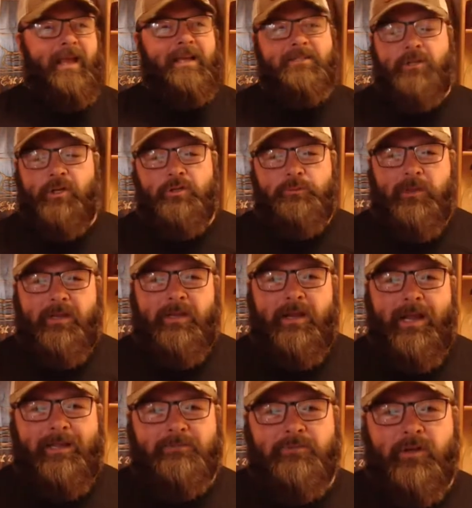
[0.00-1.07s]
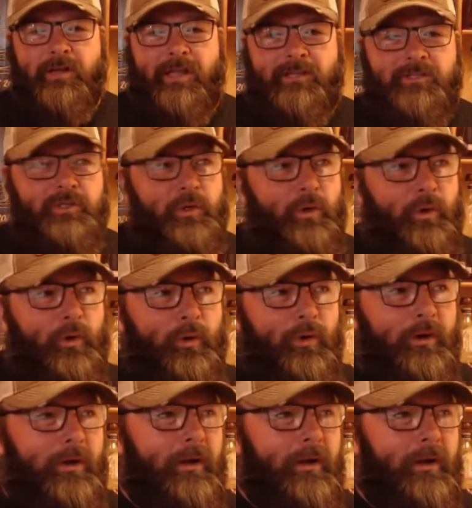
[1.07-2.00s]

Excuse me, can I look at your